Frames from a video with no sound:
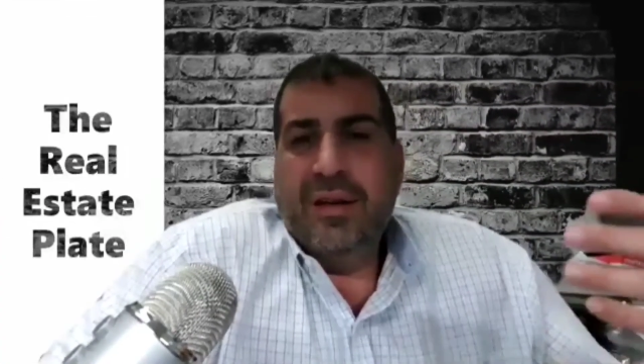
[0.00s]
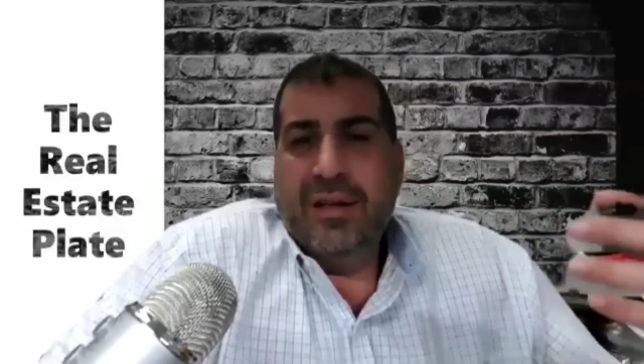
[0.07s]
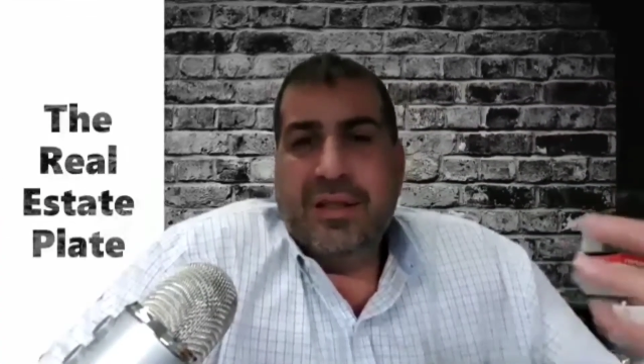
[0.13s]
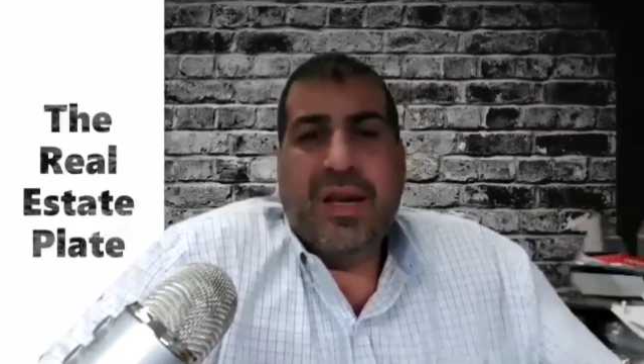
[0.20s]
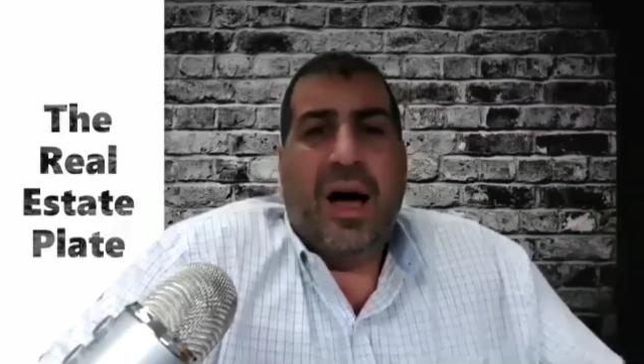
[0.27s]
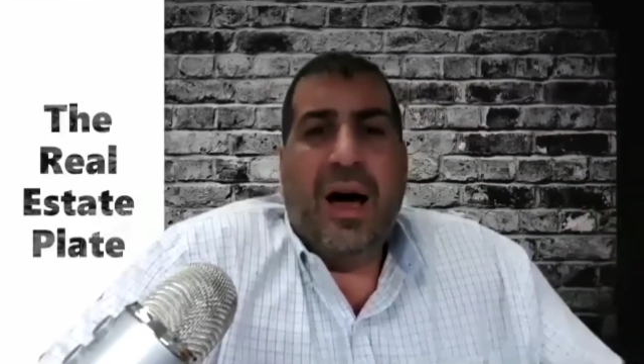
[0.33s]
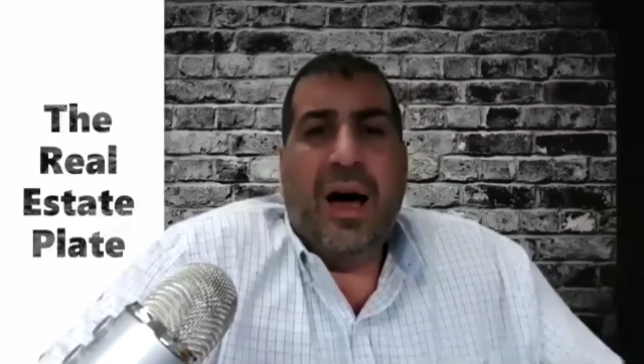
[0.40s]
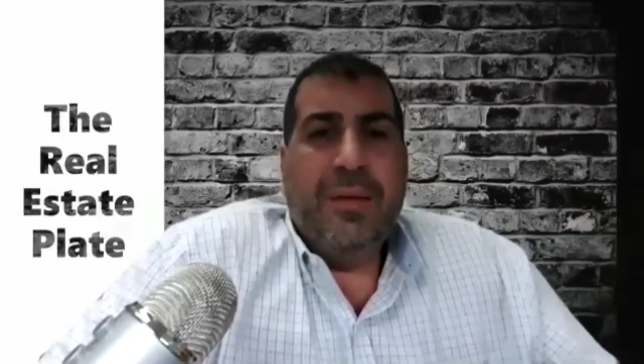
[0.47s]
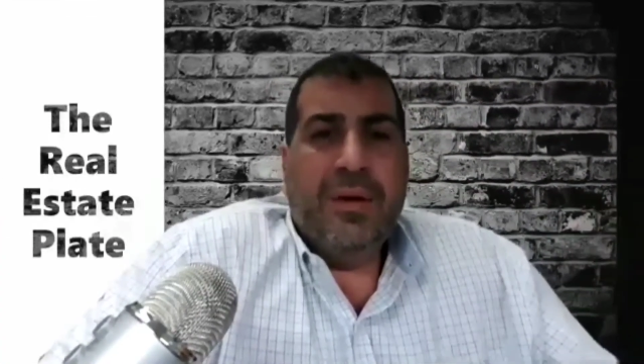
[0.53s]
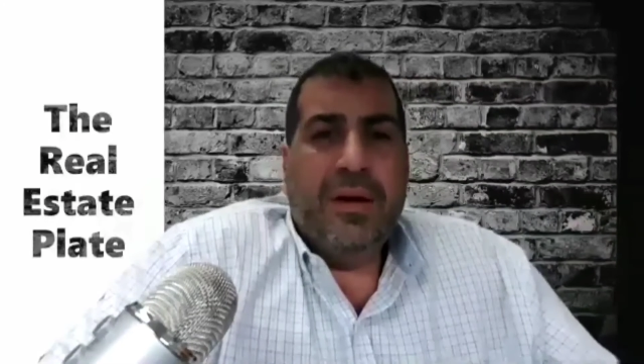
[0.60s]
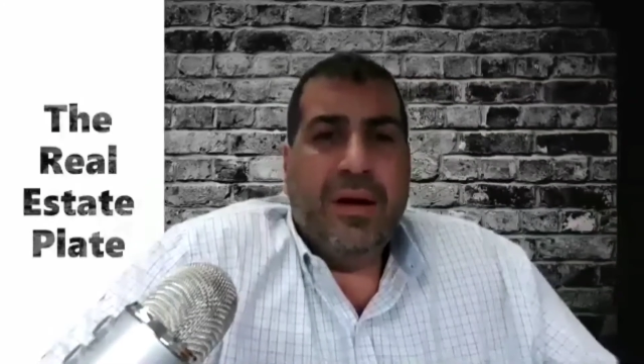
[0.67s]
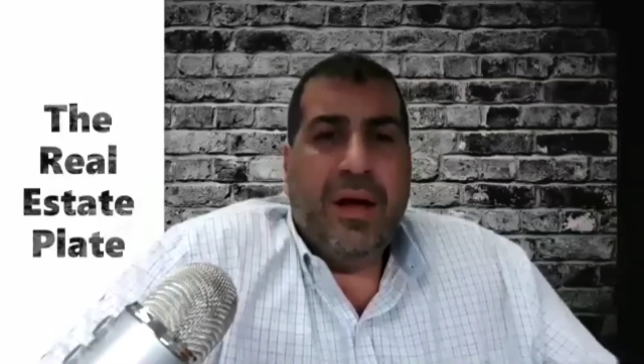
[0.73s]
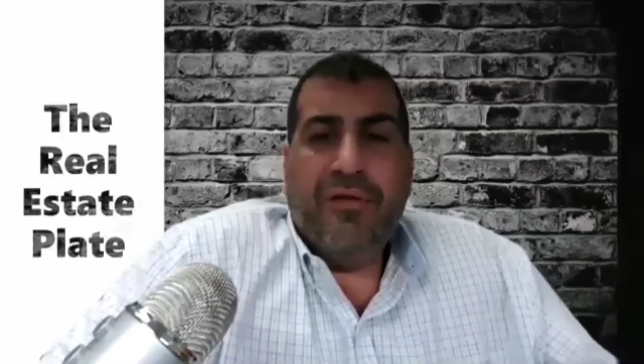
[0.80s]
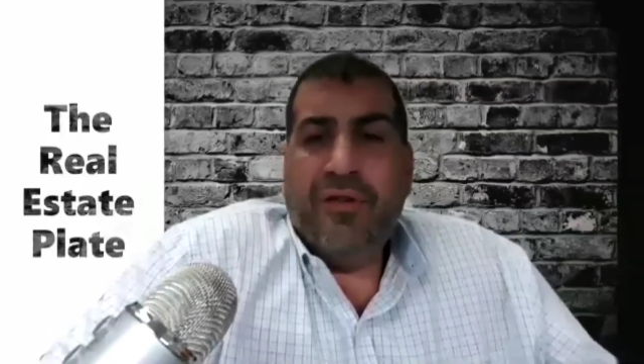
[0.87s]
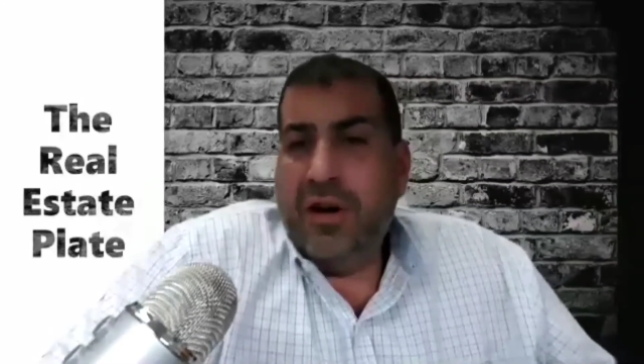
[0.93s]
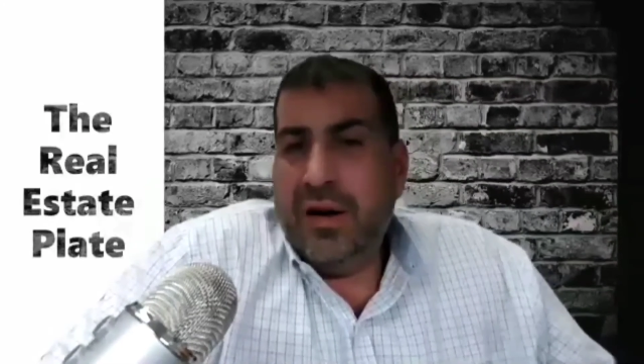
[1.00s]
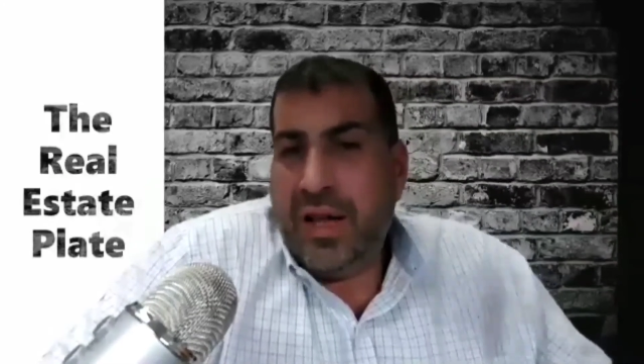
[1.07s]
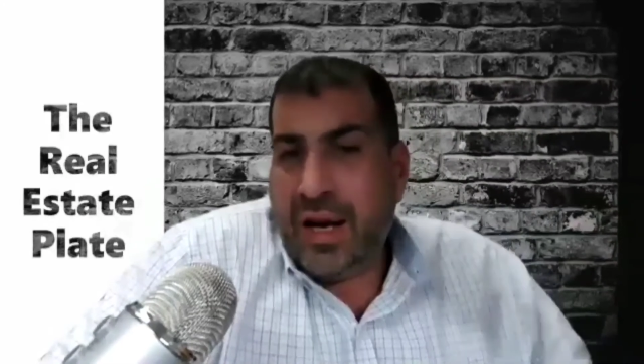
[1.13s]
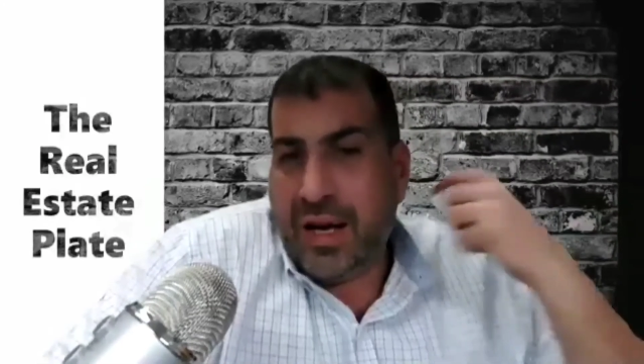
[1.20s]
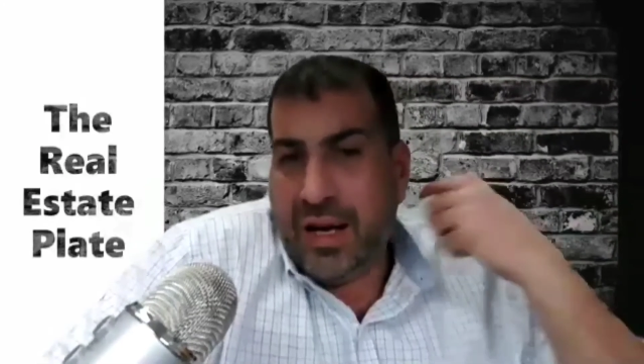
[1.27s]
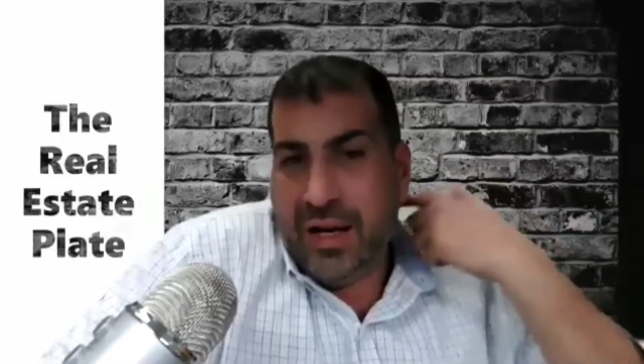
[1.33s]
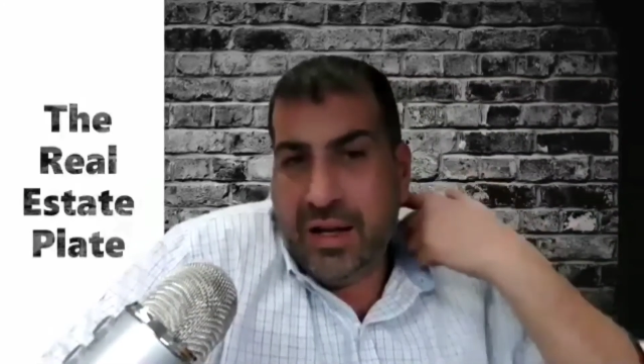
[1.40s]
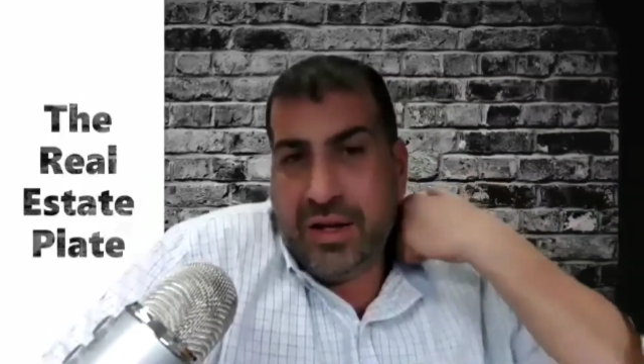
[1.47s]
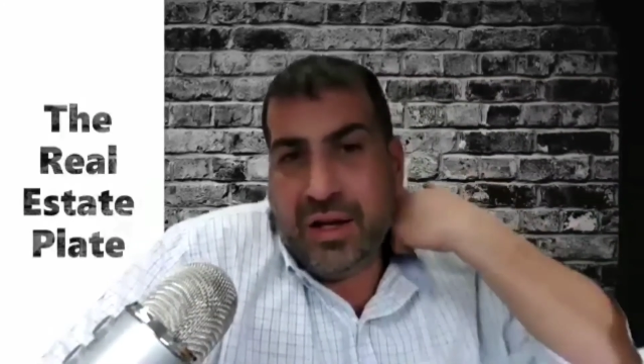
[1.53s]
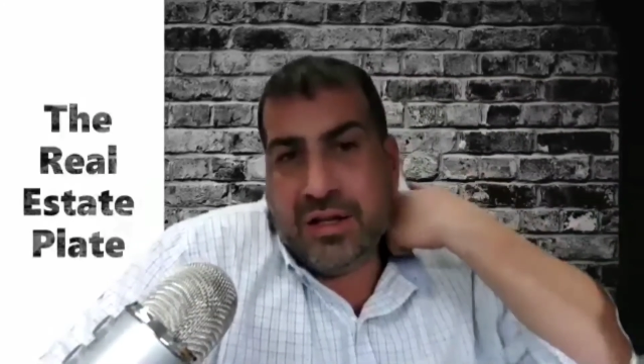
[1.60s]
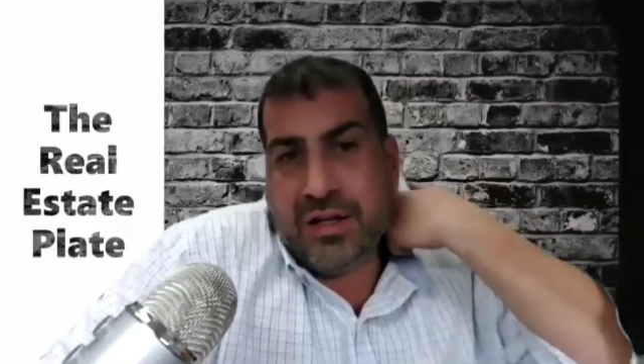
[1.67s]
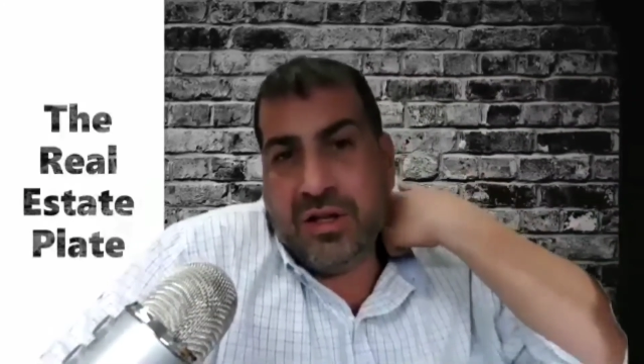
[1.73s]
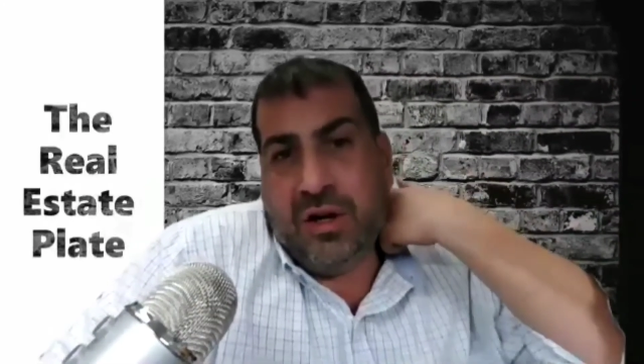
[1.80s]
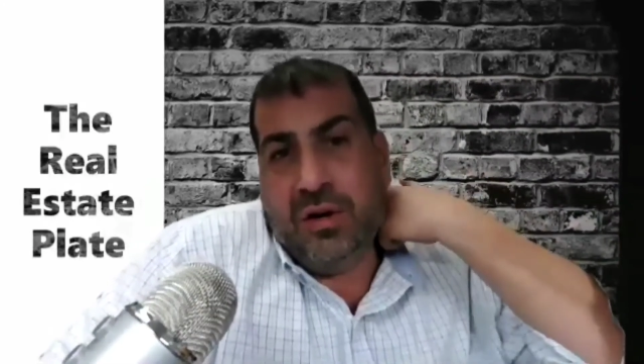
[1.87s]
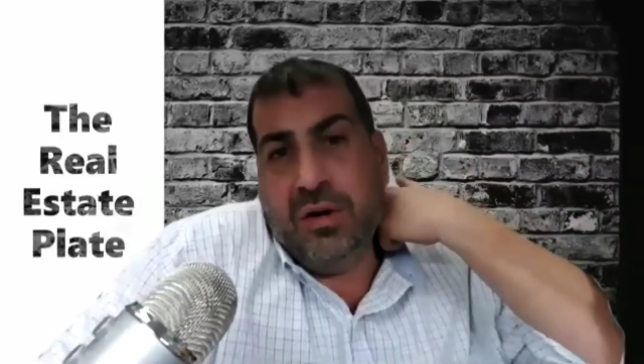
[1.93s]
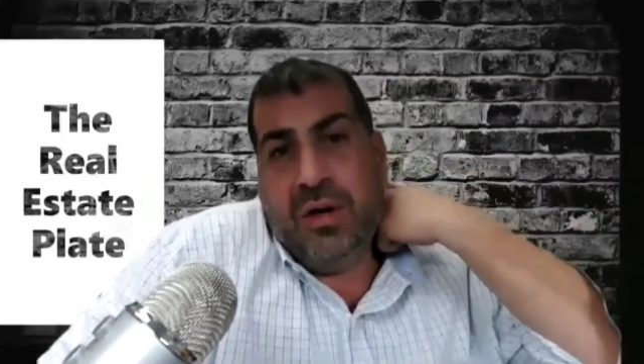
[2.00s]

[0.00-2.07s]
time and effort and that kind of thing. So,